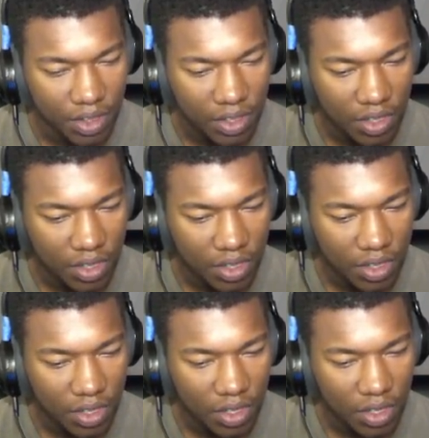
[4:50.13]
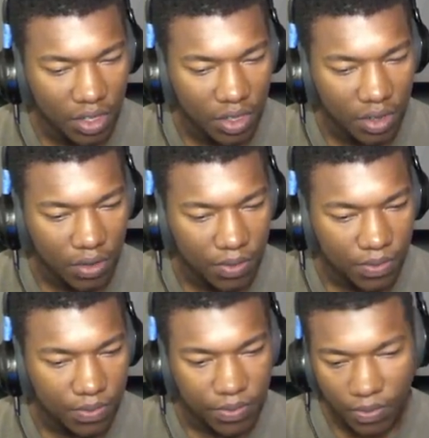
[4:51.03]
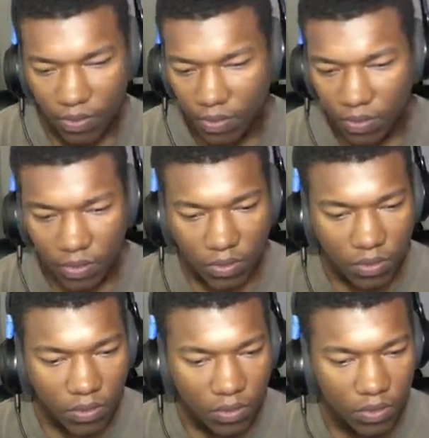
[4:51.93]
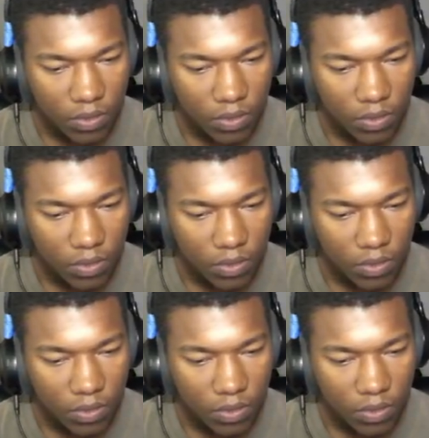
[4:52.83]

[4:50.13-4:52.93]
(silence)